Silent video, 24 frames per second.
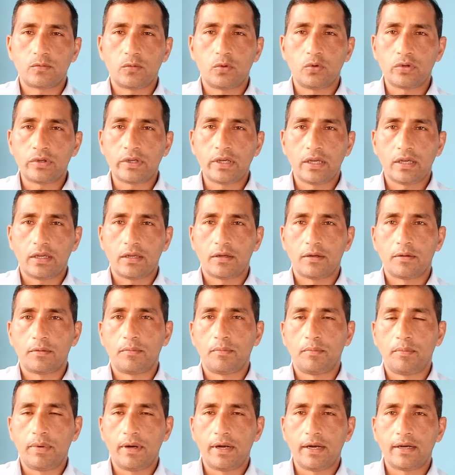okay,
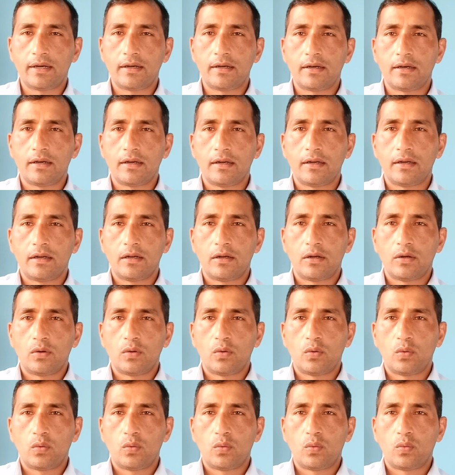but
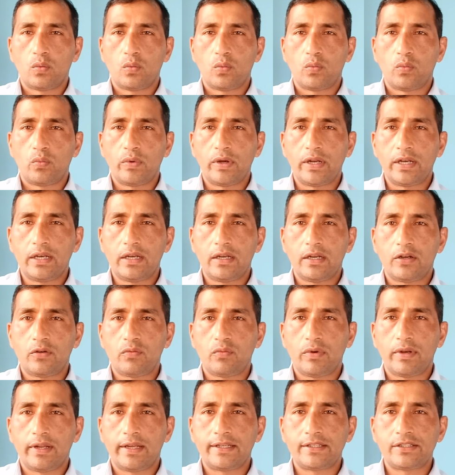when it
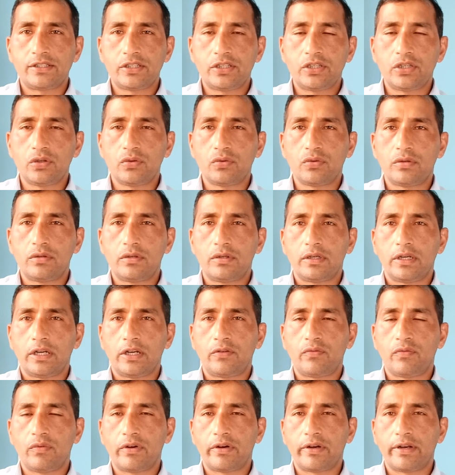will execute,
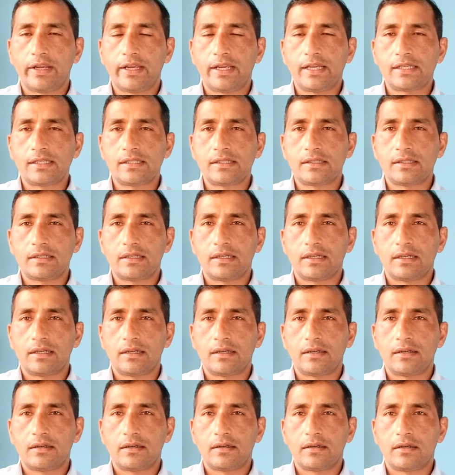it will raise
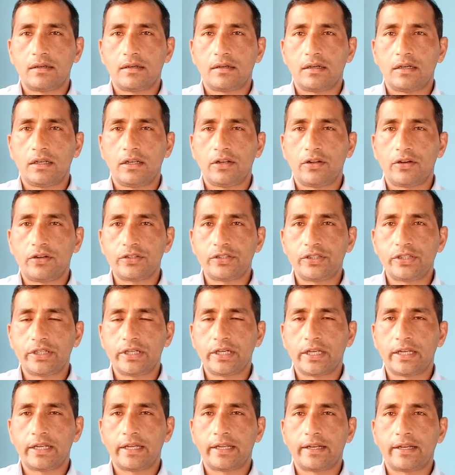a
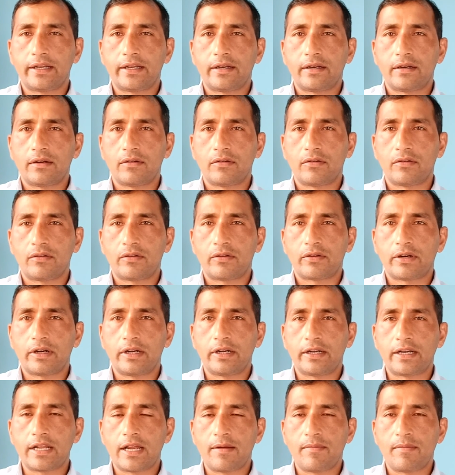logical error or
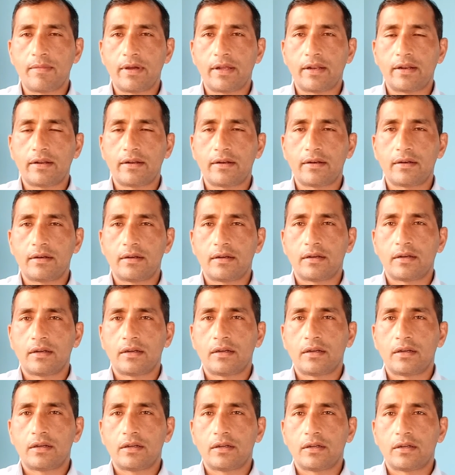runtime error,
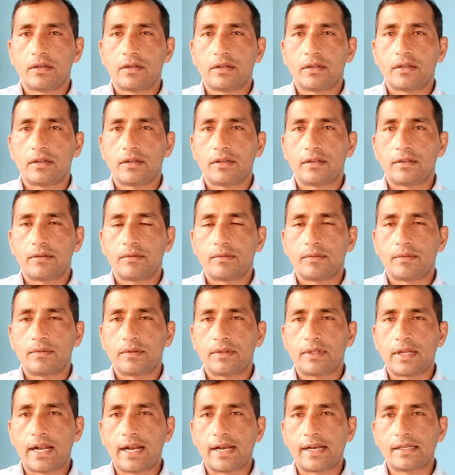
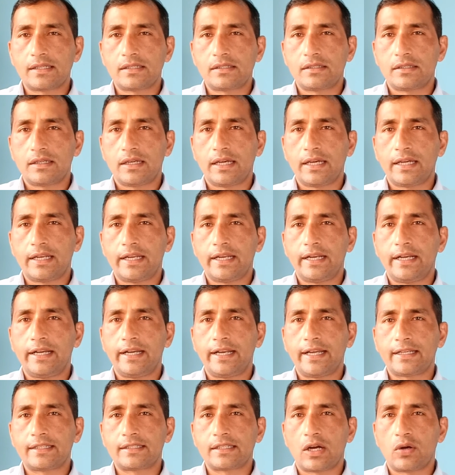that is array
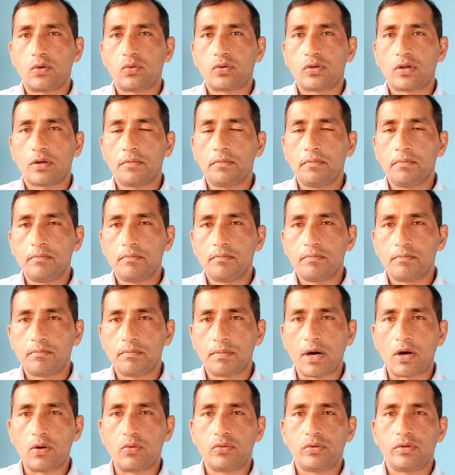index out of
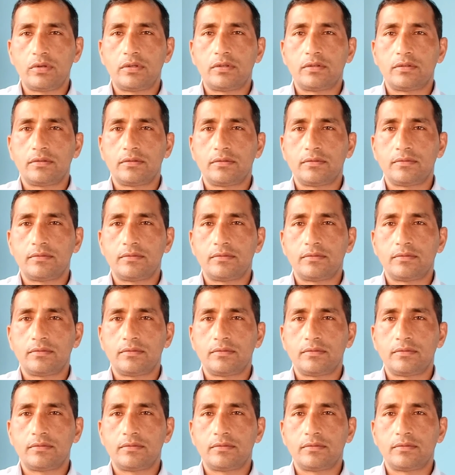bound.